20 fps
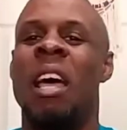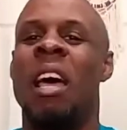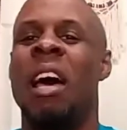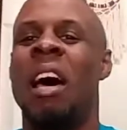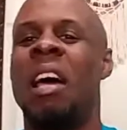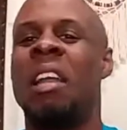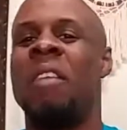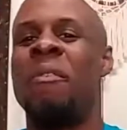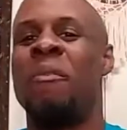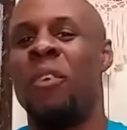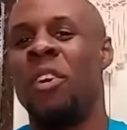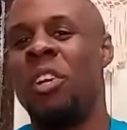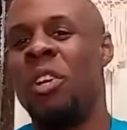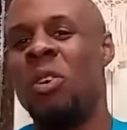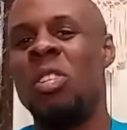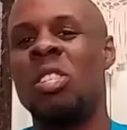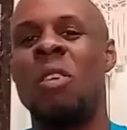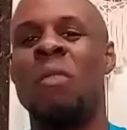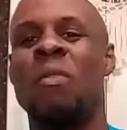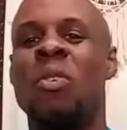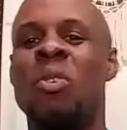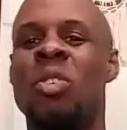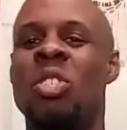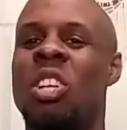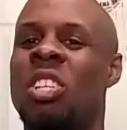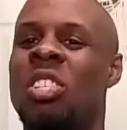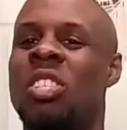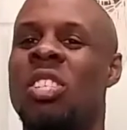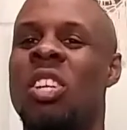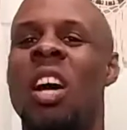And for those of you
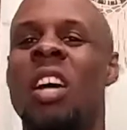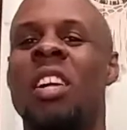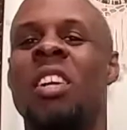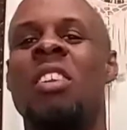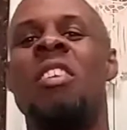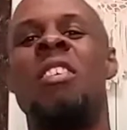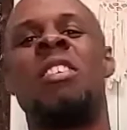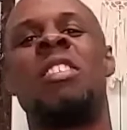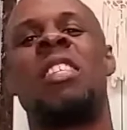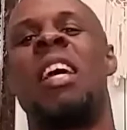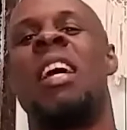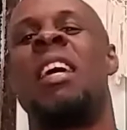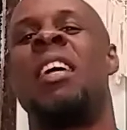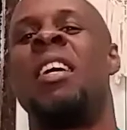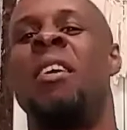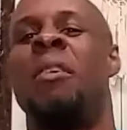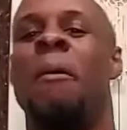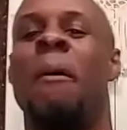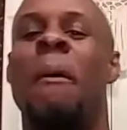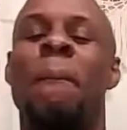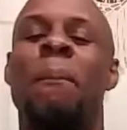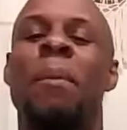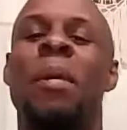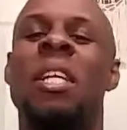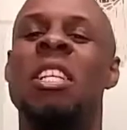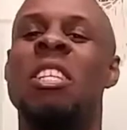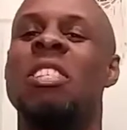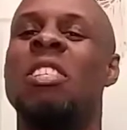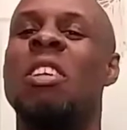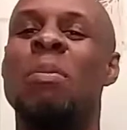just joining us, hey,
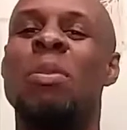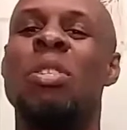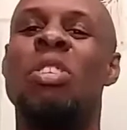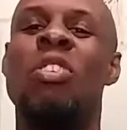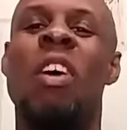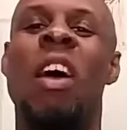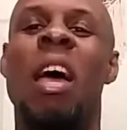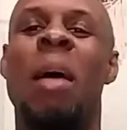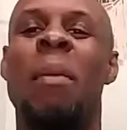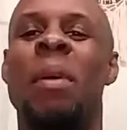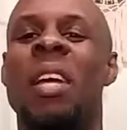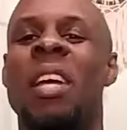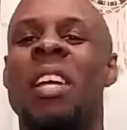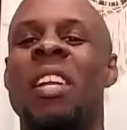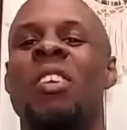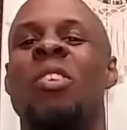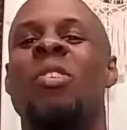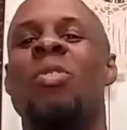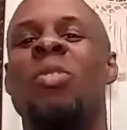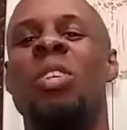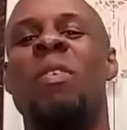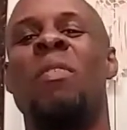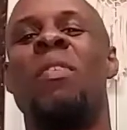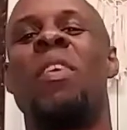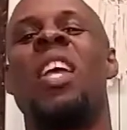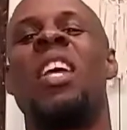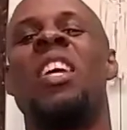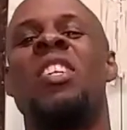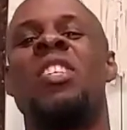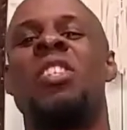please subscribe, hit the
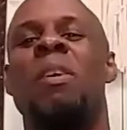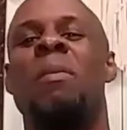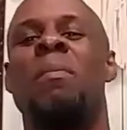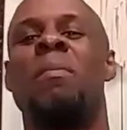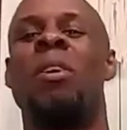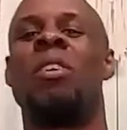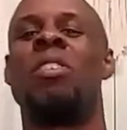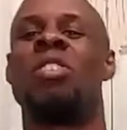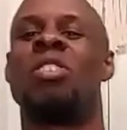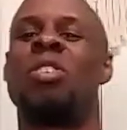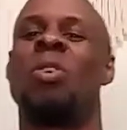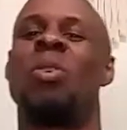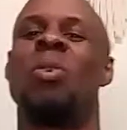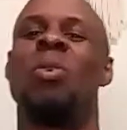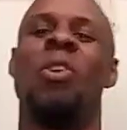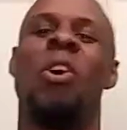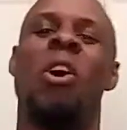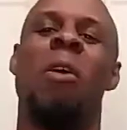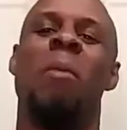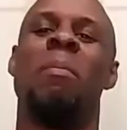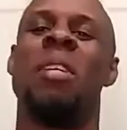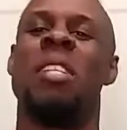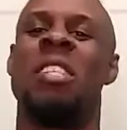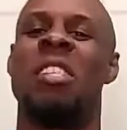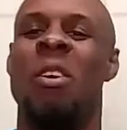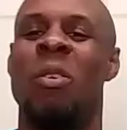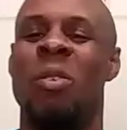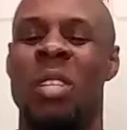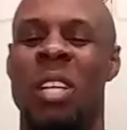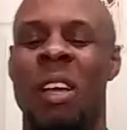notification button so you don't miss
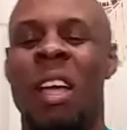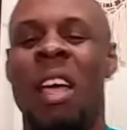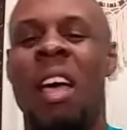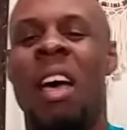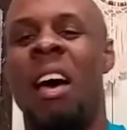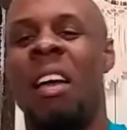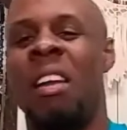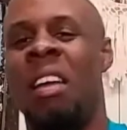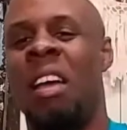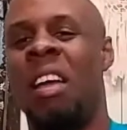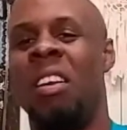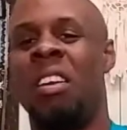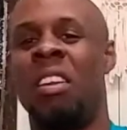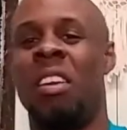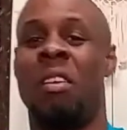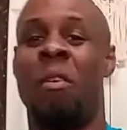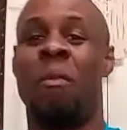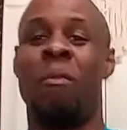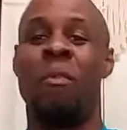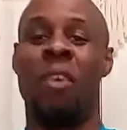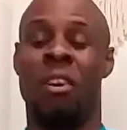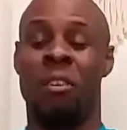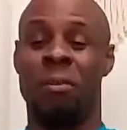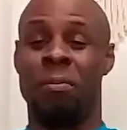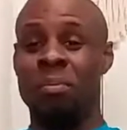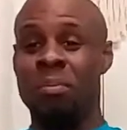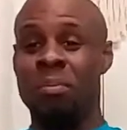out on any of the fun.